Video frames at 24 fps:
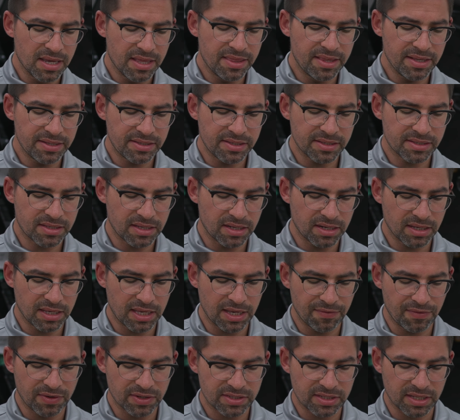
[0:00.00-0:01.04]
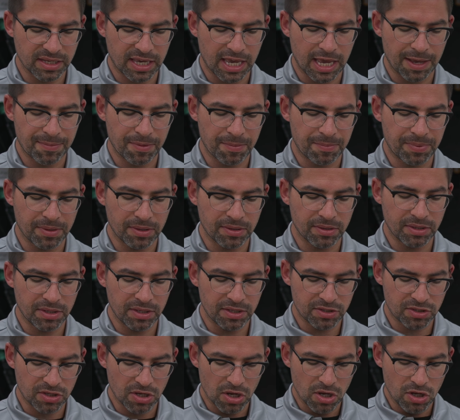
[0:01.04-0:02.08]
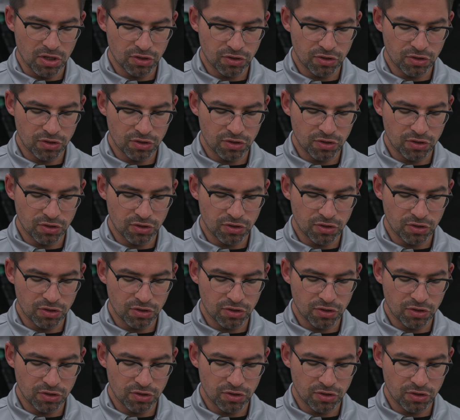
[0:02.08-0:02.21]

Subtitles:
This is going to give us the capabilities